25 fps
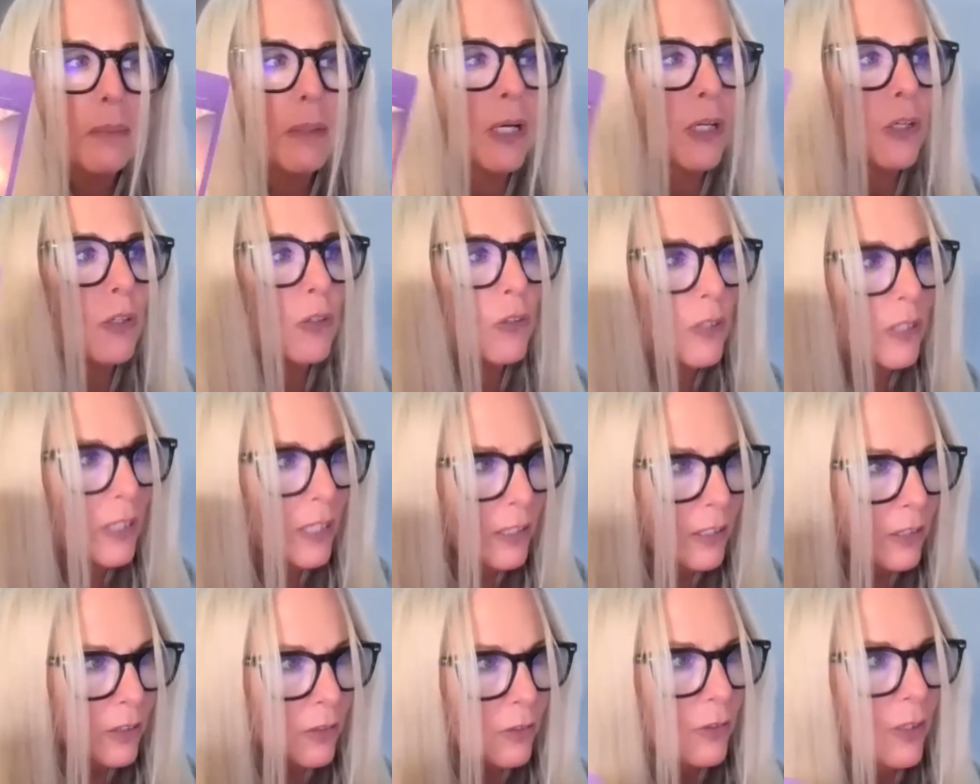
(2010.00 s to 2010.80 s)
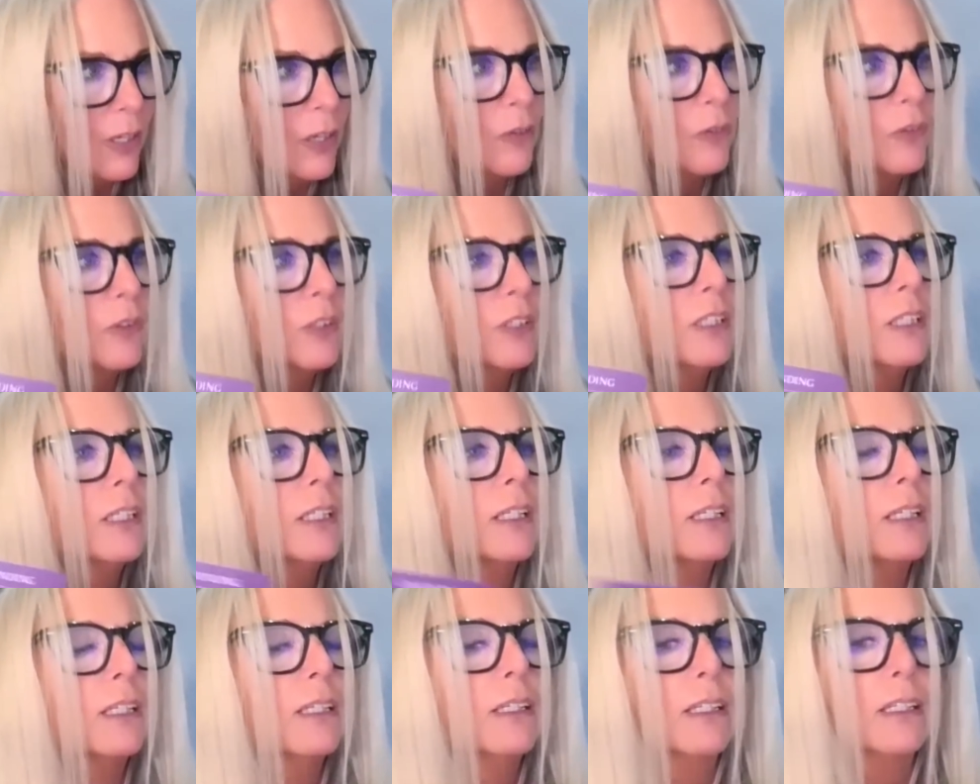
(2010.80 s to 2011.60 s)
about kind of grounding
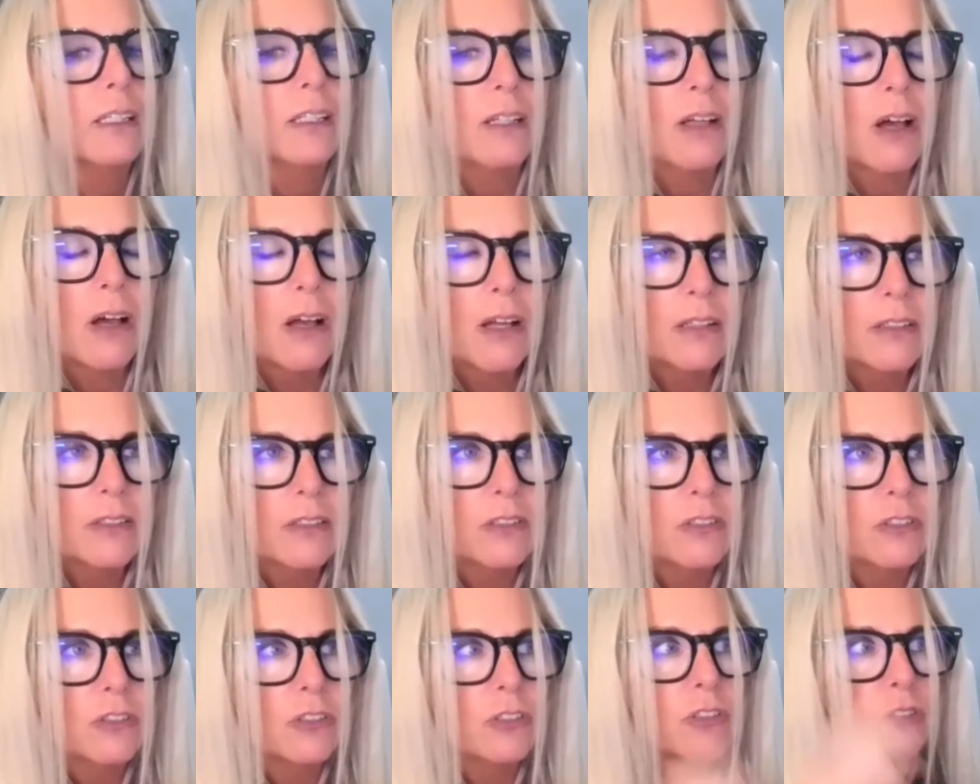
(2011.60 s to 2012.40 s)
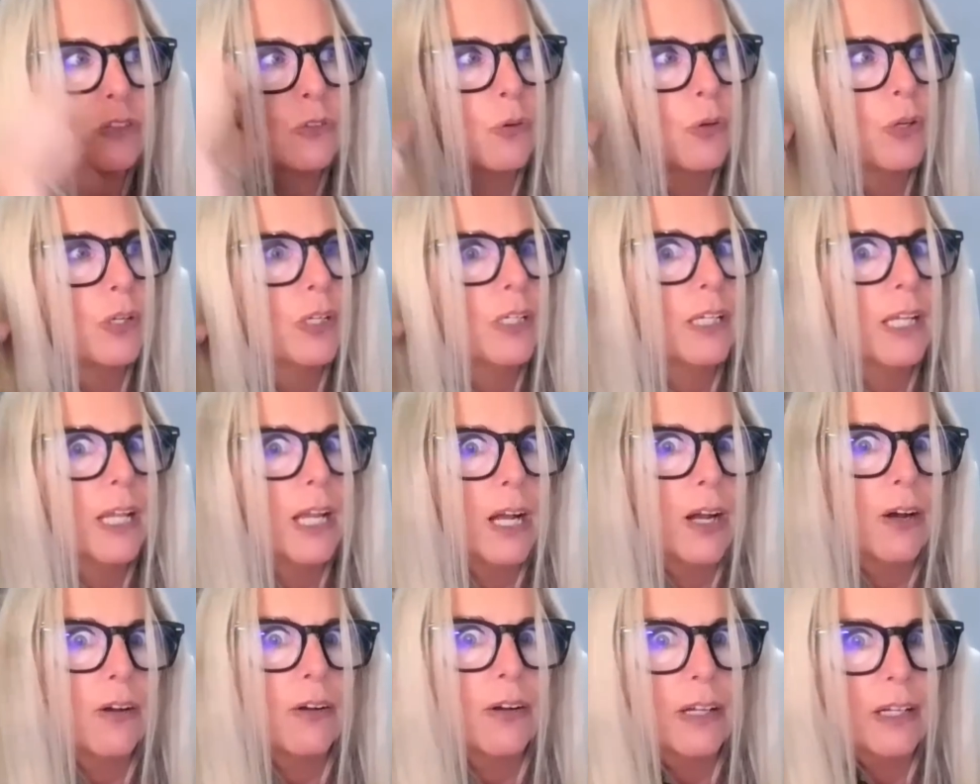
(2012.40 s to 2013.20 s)
in and not just going
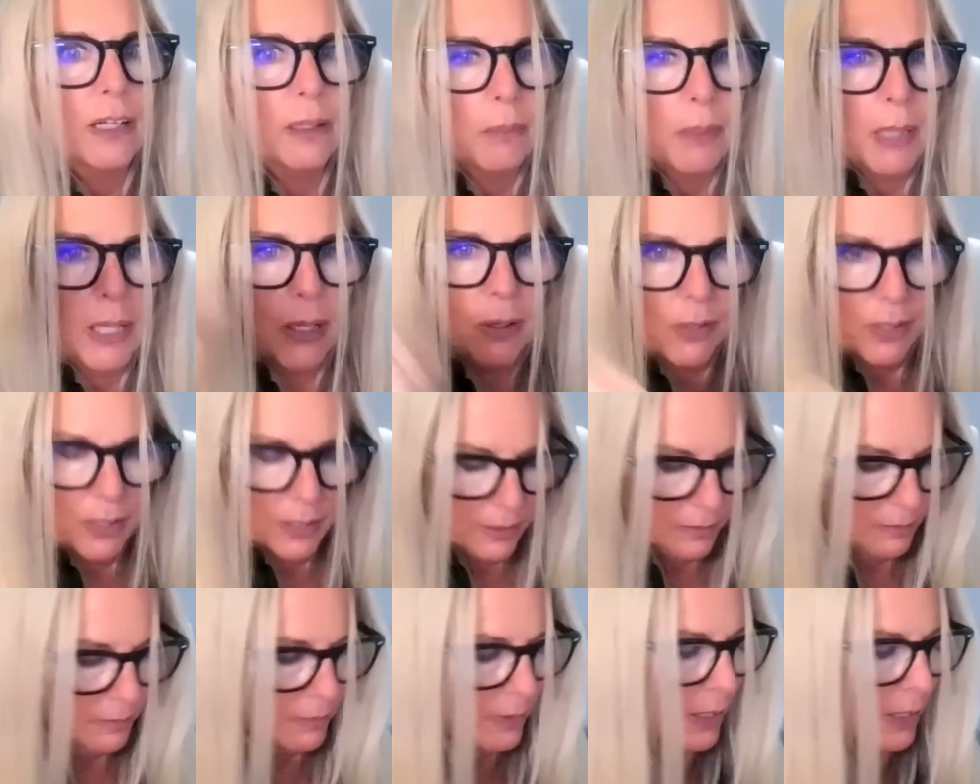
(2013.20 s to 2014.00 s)
airy about it,